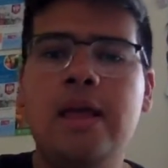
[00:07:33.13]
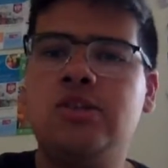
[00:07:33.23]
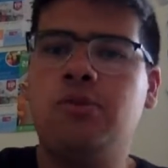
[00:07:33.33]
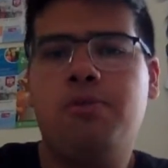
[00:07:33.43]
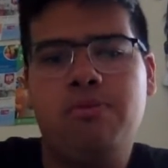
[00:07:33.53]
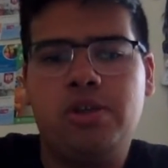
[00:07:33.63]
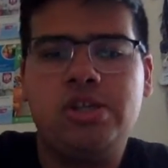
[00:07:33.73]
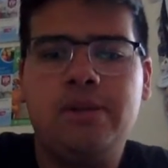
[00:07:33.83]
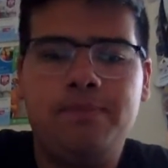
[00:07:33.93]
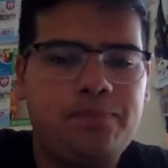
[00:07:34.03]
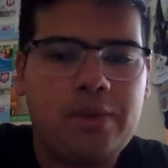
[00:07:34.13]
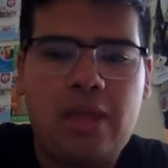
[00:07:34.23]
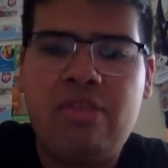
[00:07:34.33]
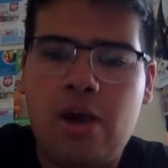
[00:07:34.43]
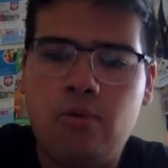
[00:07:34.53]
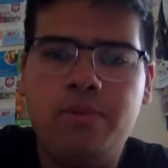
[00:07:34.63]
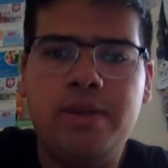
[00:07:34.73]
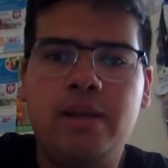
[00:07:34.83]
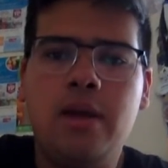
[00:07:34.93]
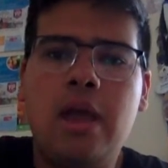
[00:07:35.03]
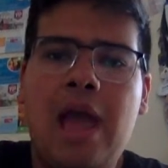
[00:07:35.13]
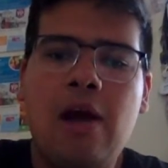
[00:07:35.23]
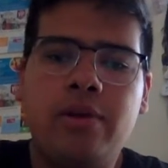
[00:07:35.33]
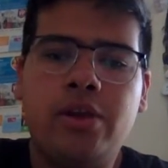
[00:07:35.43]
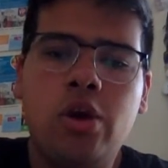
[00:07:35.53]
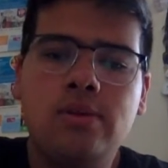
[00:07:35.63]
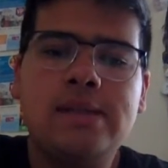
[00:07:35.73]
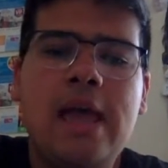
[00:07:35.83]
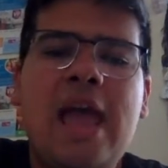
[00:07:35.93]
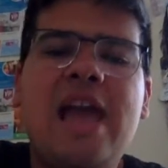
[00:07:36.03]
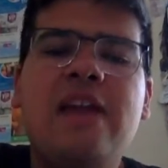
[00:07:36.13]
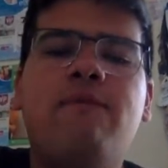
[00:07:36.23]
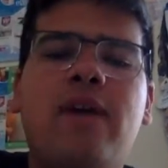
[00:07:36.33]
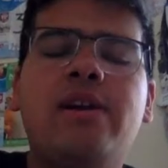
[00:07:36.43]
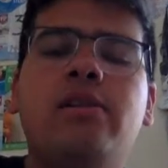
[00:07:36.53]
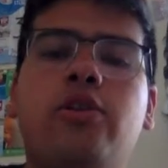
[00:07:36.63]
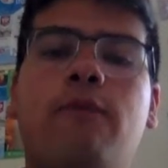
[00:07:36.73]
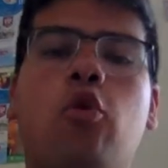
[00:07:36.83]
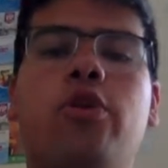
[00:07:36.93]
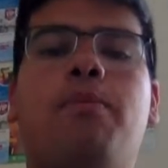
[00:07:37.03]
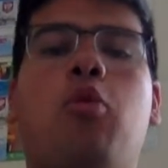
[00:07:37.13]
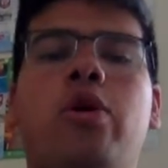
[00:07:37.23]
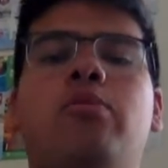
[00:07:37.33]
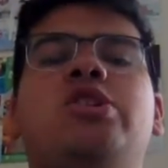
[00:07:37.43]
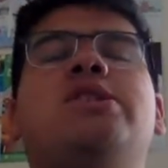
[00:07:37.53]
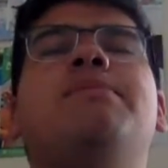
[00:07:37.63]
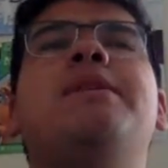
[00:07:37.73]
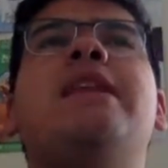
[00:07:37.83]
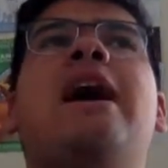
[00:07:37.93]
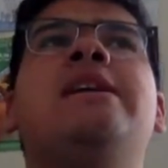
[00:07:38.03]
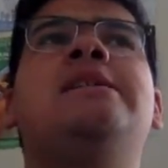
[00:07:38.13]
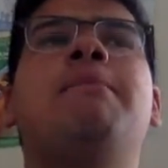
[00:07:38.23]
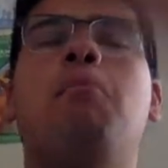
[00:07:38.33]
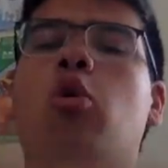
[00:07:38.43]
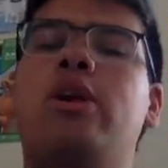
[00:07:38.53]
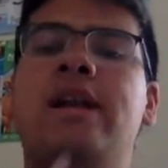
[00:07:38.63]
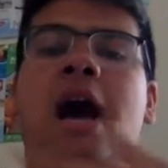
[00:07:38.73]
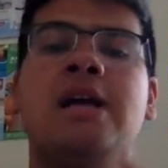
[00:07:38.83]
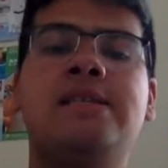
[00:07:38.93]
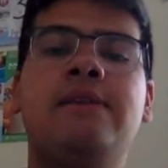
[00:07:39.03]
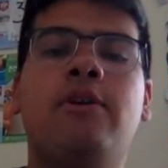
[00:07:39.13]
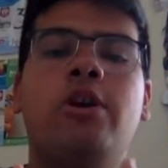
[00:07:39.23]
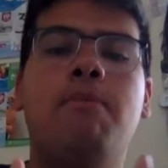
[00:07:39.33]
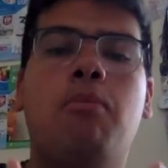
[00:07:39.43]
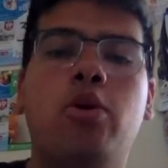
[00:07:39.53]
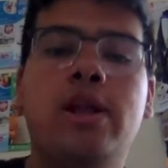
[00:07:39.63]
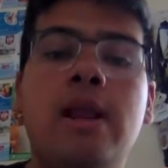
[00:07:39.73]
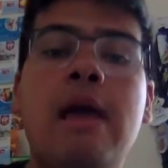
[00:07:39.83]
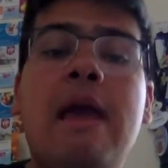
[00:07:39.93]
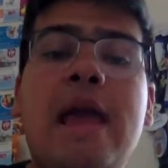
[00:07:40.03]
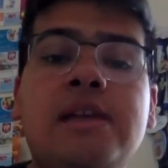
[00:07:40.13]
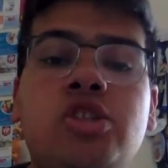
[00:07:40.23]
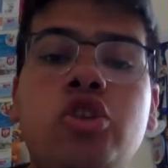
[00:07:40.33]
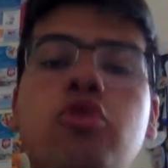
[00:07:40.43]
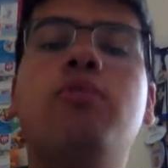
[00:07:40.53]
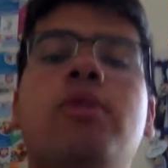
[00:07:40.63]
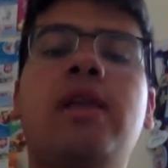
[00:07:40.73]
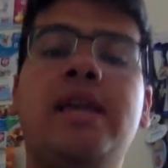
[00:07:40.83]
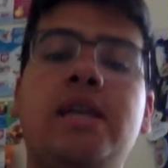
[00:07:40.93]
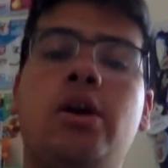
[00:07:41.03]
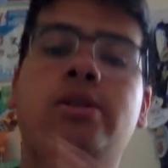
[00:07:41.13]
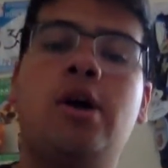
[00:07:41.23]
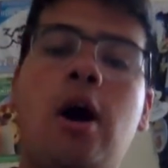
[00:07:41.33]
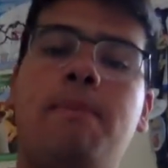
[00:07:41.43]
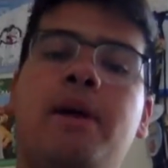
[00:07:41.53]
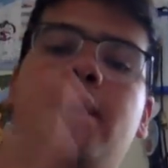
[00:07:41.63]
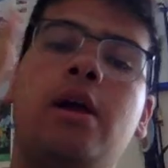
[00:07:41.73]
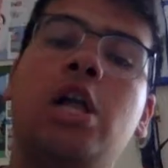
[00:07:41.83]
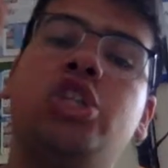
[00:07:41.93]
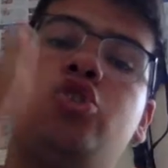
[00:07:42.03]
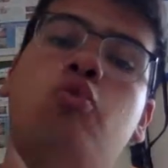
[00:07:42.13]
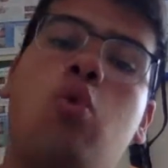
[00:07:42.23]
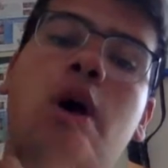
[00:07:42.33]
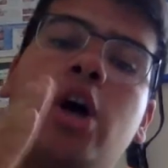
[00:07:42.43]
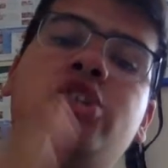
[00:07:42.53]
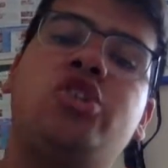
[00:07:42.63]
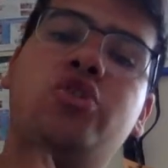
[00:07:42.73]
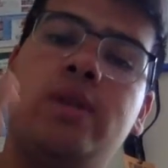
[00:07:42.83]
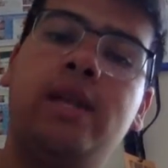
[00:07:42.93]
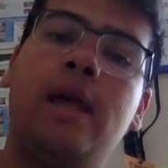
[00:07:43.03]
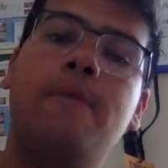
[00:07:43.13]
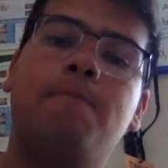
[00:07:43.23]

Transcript: So pretty much that would be how it goes. And finally, the fourth point, which is something that is important, I see very important, is you relating a topic to what a student